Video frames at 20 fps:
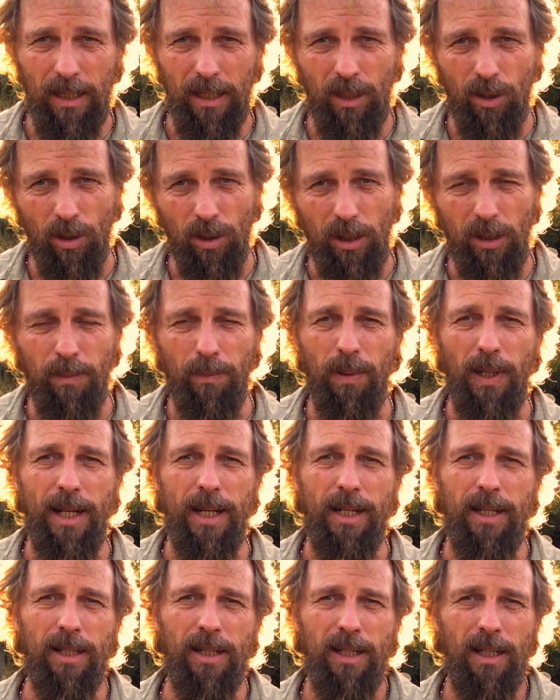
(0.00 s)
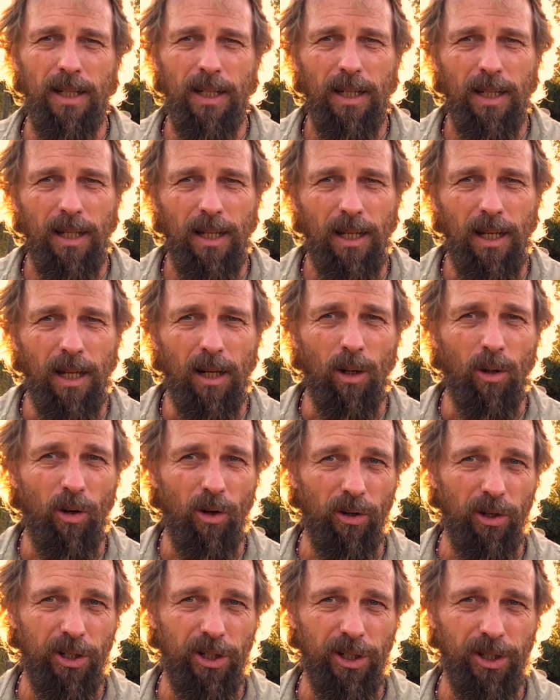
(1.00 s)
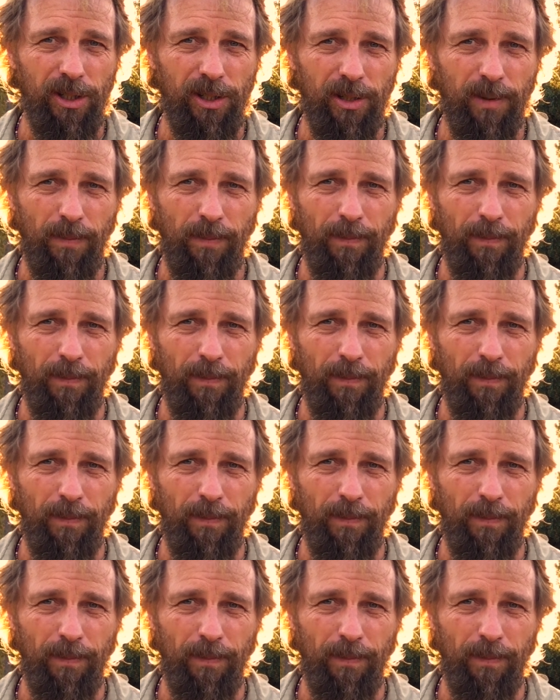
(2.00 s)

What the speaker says: contemplate our origins,